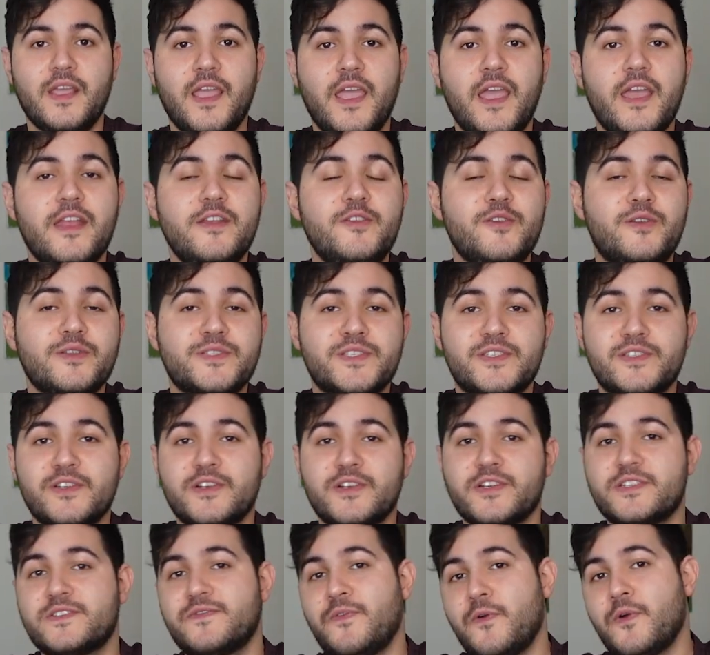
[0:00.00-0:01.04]
And you can
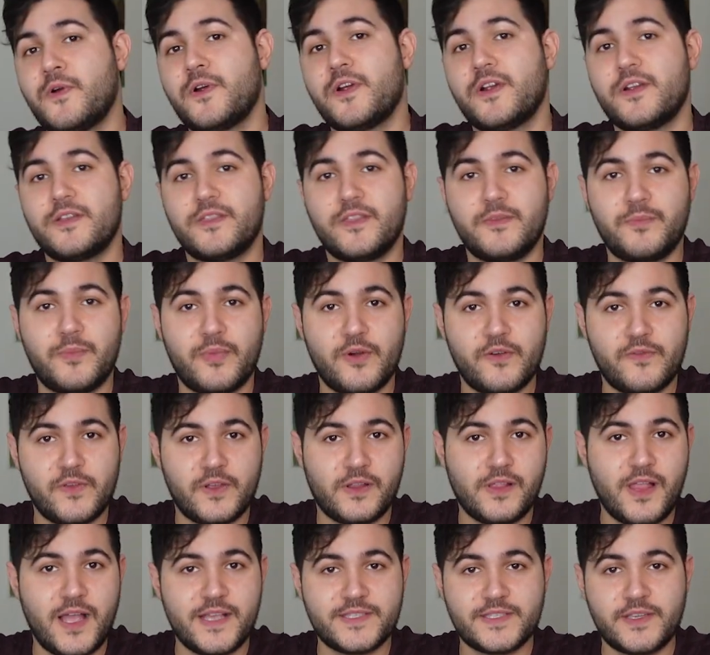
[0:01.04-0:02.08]
search for the
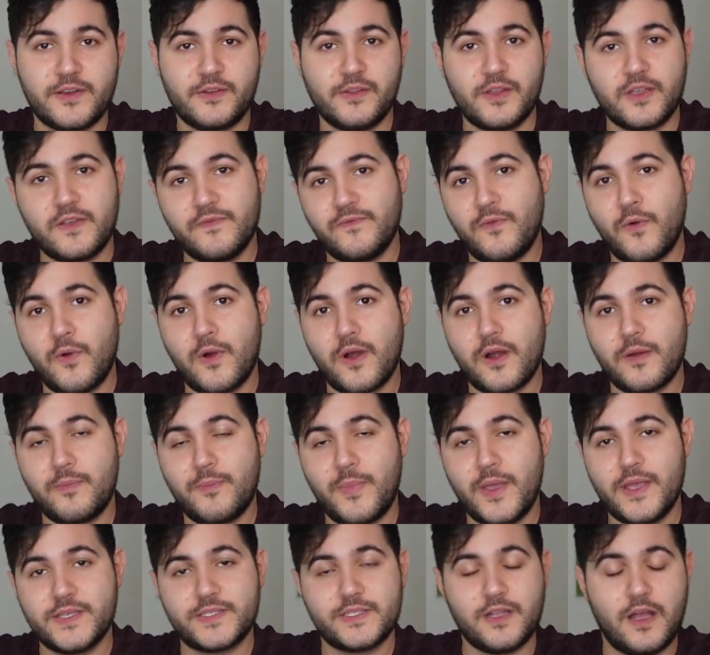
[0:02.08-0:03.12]
perfect class that you're looking for
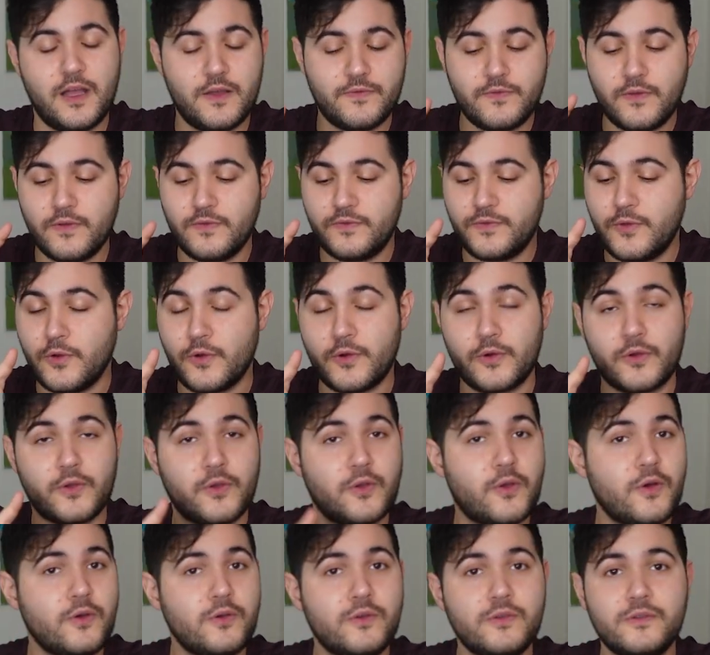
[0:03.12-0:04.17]
based off of your
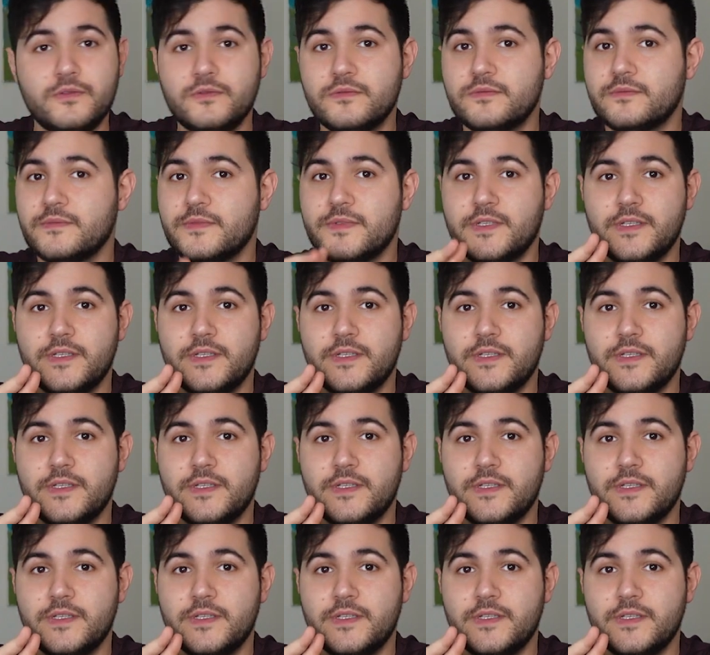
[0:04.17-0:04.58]
goal,